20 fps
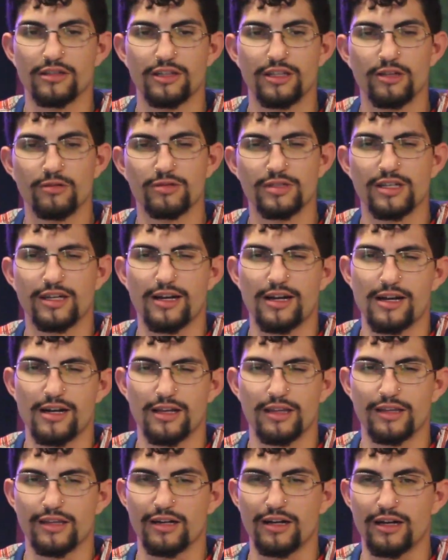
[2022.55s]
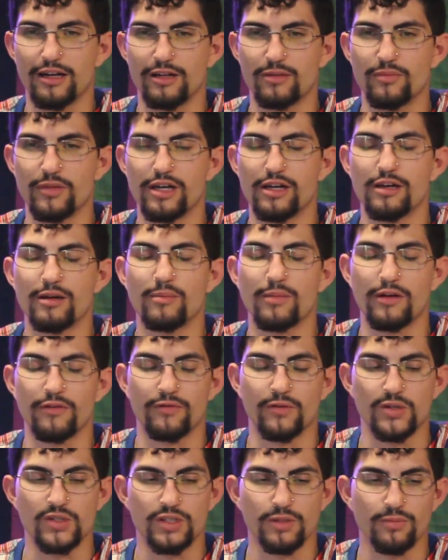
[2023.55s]
He was a guy that I had met at my
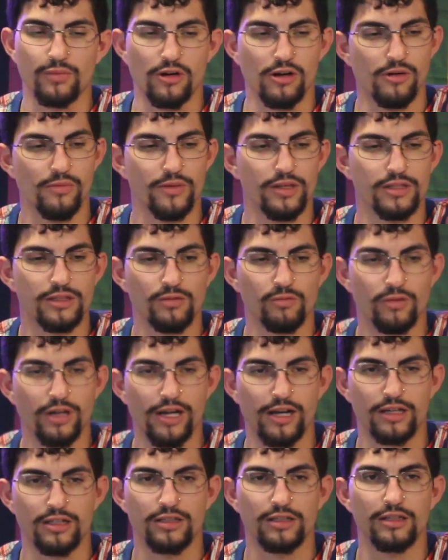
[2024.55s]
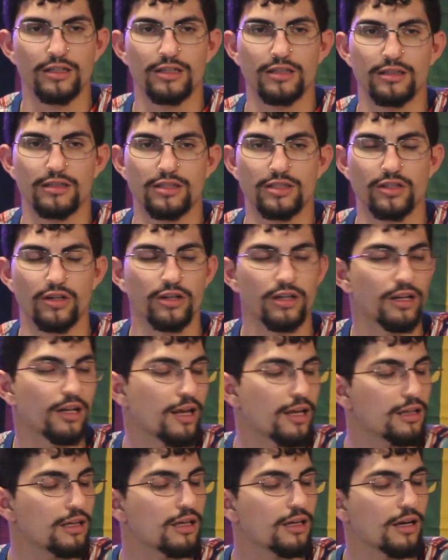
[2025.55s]
first apartments, and we actually started
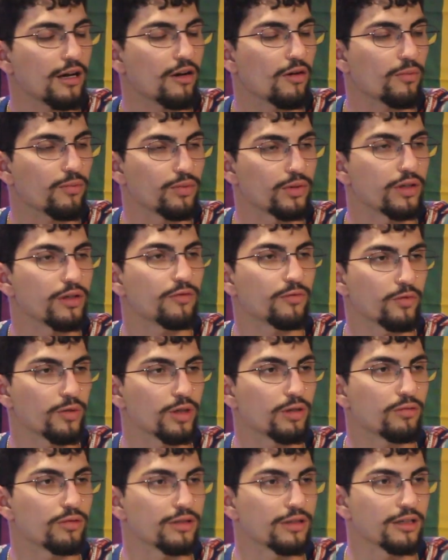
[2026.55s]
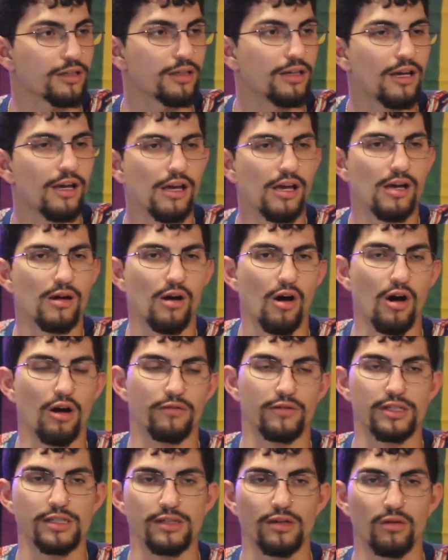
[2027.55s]
hanging out pretty frequently.
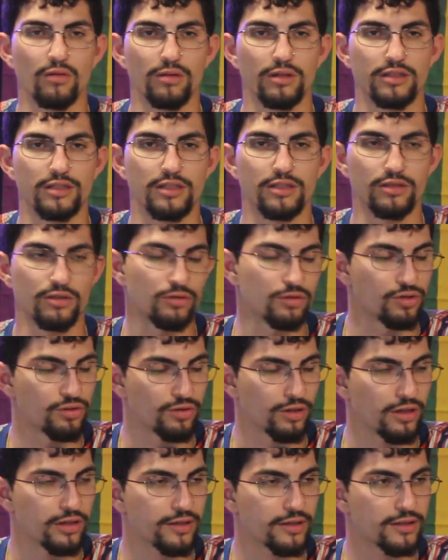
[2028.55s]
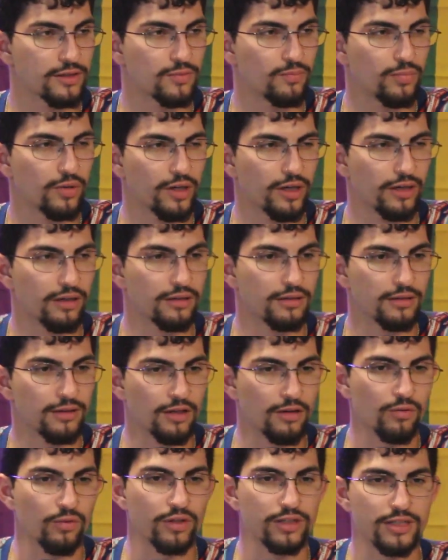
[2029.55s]
Obviously, only to do drugs, but
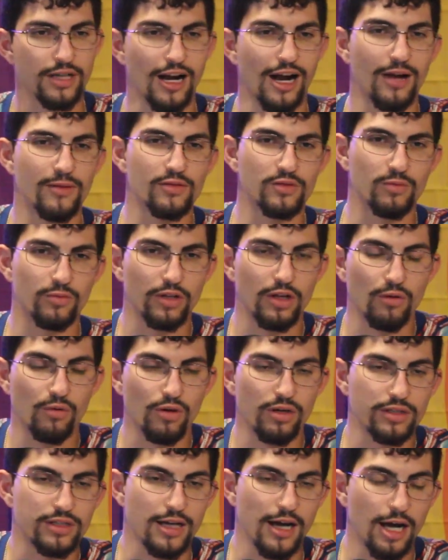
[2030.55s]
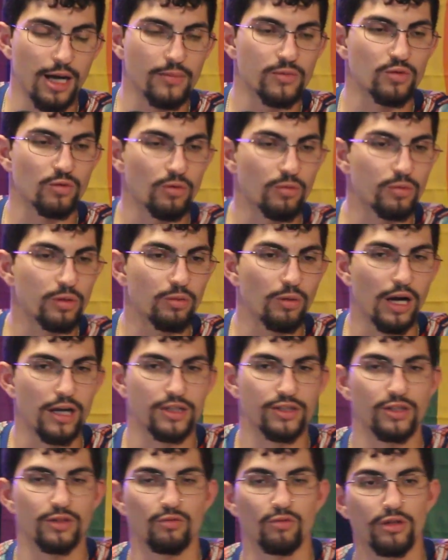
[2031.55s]
there were times where we
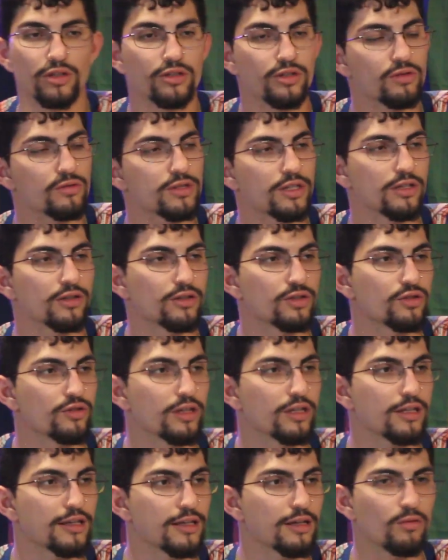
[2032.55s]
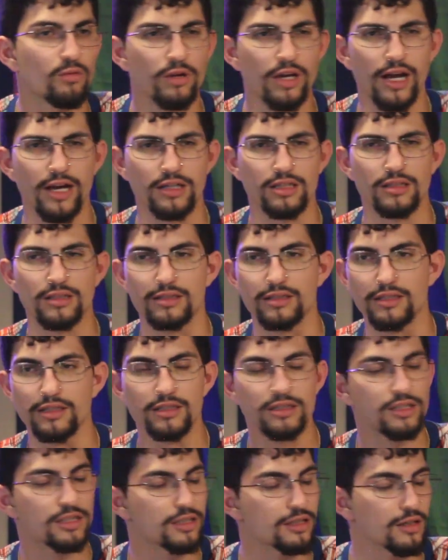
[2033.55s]
actually weren't using or drinking, and we actually
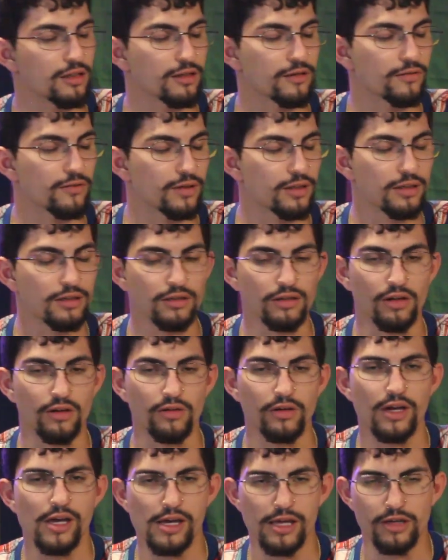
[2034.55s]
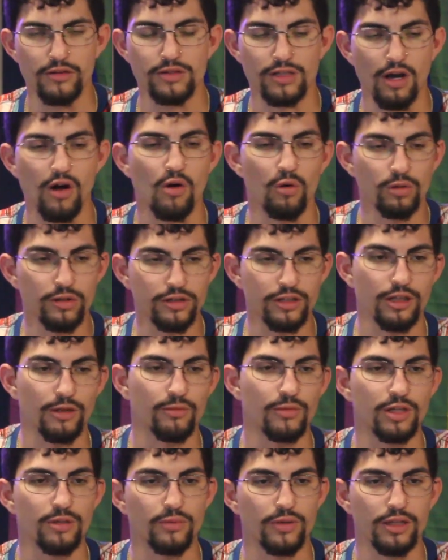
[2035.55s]
did stuff. And he was older than
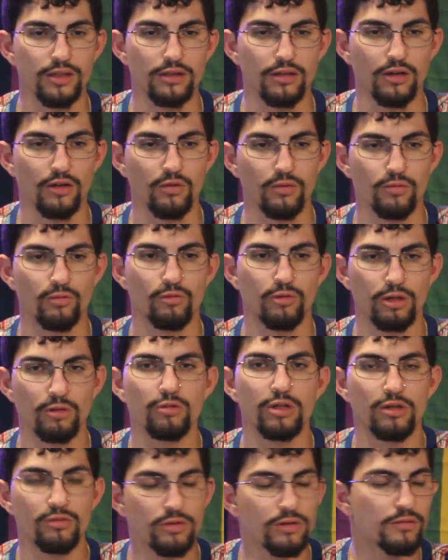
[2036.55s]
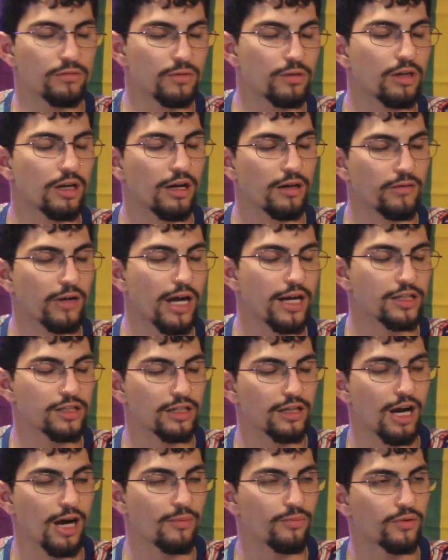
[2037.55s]
me, but we actually
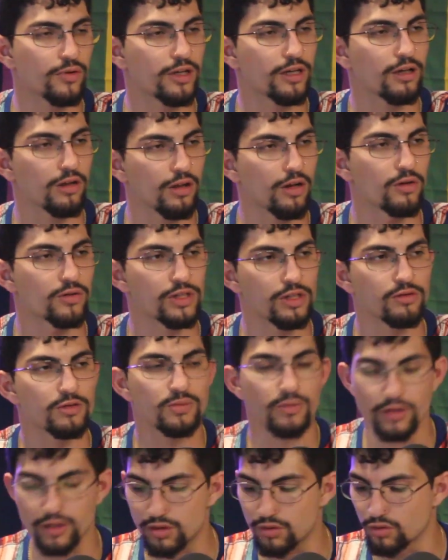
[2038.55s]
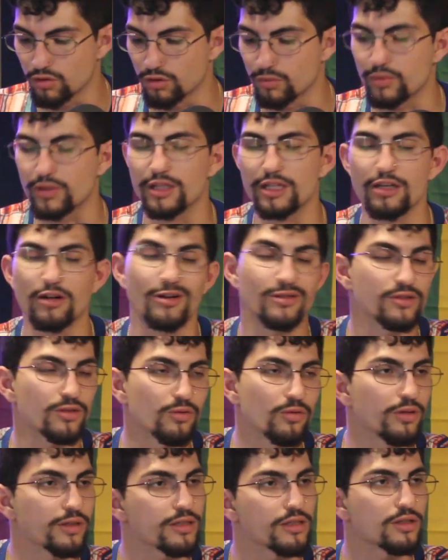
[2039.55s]
got pretty close. He was pretty cool, but he also
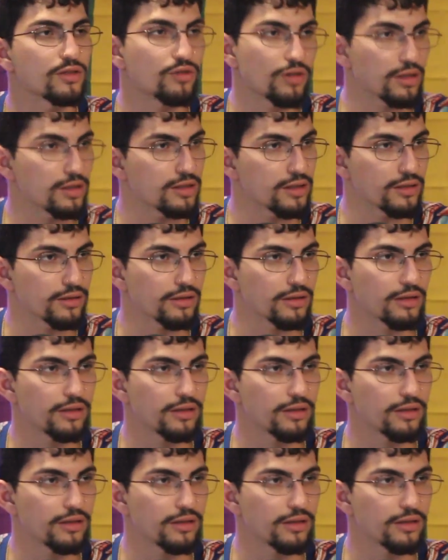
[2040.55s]
was a drug dealer.